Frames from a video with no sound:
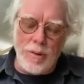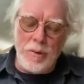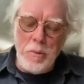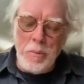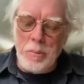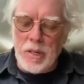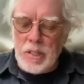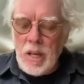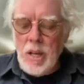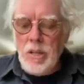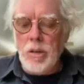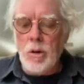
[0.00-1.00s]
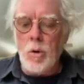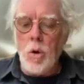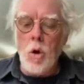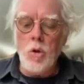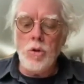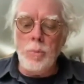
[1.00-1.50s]
Uh, but you know,
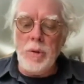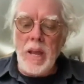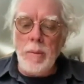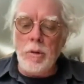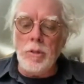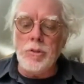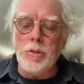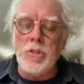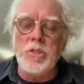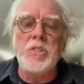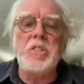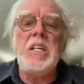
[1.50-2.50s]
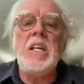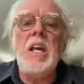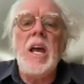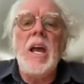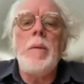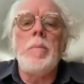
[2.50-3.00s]
to be able to see
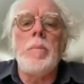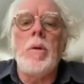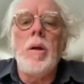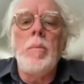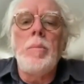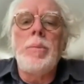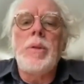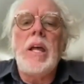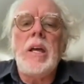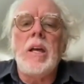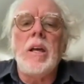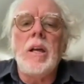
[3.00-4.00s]
him play